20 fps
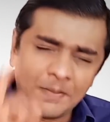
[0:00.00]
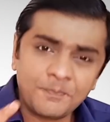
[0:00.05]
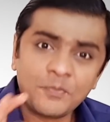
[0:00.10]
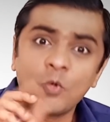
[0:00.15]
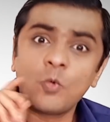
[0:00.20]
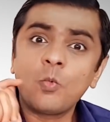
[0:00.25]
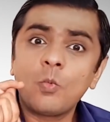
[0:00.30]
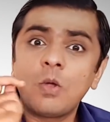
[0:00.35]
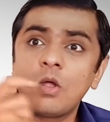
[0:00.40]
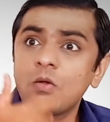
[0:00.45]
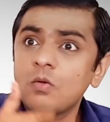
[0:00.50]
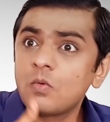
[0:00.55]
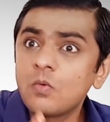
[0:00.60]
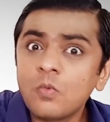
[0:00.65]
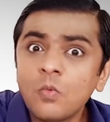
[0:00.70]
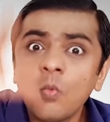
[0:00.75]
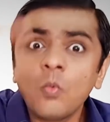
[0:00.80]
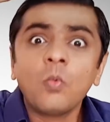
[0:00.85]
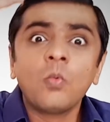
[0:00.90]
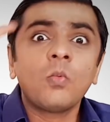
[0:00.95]
Travel
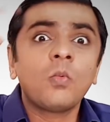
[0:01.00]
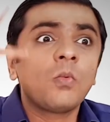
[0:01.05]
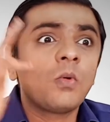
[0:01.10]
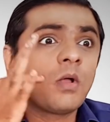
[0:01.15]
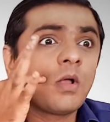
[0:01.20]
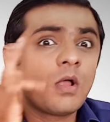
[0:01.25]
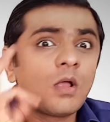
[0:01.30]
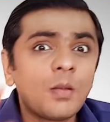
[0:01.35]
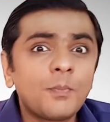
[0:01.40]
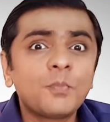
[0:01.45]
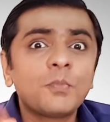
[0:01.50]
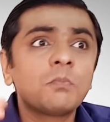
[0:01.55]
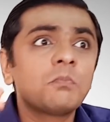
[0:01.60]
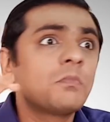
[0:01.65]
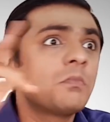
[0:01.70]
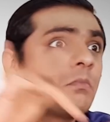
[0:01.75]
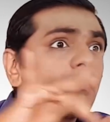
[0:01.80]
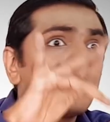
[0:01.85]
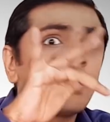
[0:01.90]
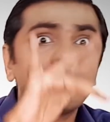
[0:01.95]
for any important
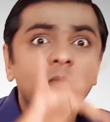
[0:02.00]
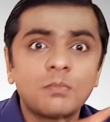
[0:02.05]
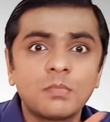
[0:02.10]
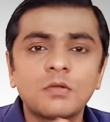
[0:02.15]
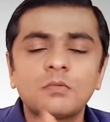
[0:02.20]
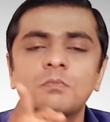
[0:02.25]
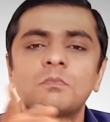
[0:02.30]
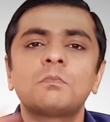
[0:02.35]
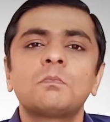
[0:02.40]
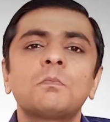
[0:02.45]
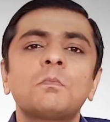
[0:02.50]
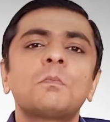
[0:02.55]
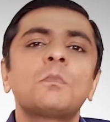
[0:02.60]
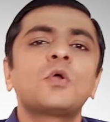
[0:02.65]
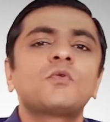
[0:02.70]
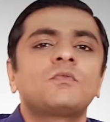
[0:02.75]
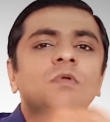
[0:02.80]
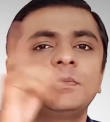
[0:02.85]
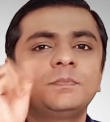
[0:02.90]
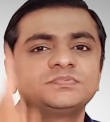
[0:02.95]
work must be
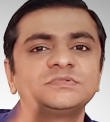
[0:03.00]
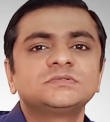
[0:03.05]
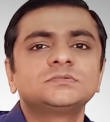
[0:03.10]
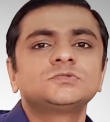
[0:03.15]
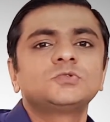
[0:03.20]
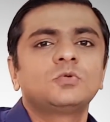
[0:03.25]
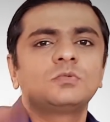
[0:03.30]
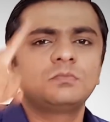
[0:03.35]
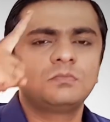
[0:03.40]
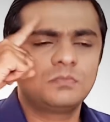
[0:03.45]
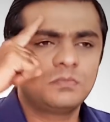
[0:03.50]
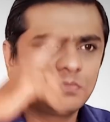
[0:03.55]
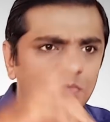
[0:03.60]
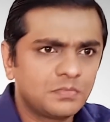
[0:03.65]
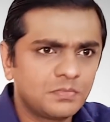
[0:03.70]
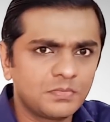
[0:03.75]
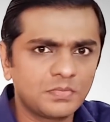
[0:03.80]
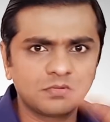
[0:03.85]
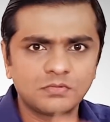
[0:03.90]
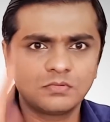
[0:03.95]
planned in advance.
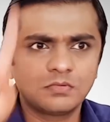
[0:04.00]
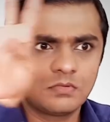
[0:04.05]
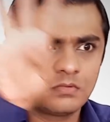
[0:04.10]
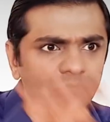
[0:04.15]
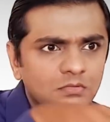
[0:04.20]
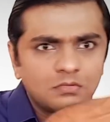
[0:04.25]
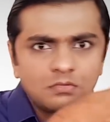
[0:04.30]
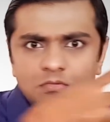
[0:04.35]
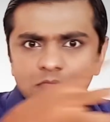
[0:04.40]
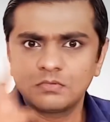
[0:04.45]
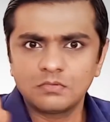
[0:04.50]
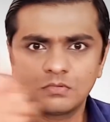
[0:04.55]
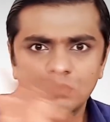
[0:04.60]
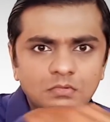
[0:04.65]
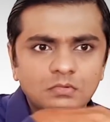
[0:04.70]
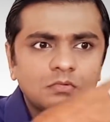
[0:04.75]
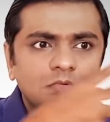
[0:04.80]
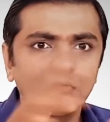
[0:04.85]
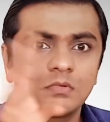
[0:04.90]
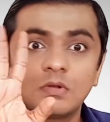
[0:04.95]
Everyone
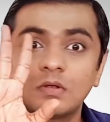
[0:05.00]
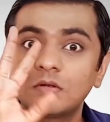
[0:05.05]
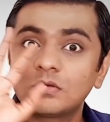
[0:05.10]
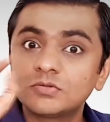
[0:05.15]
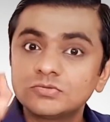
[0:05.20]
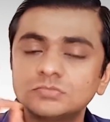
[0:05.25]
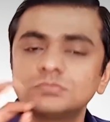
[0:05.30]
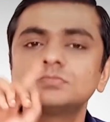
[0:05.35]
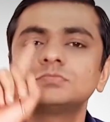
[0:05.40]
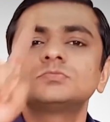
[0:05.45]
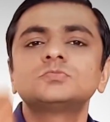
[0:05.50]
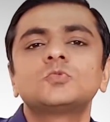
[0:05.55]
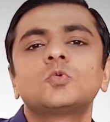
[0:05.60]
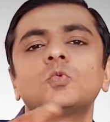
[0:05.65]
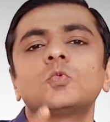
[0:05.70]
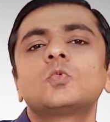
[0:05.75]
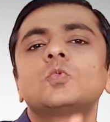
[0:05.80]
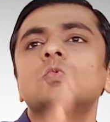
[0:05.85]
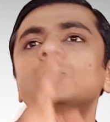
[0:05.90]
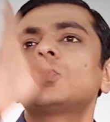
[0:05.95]
needs to help to contain
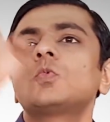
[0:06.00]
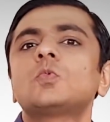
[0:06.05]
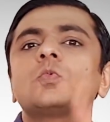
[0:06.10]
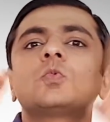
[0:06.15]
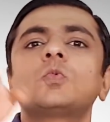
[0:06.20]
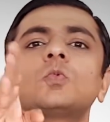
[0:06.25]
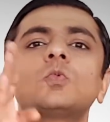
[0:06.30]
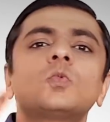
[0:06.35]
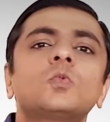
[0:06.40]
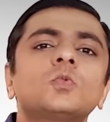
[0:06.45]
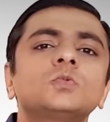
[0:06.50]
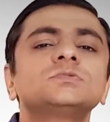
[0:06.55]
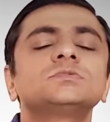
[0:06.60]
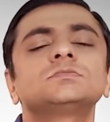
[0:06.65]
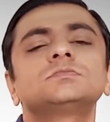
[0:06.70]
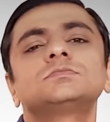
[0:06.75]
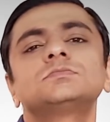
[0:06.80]
the virus.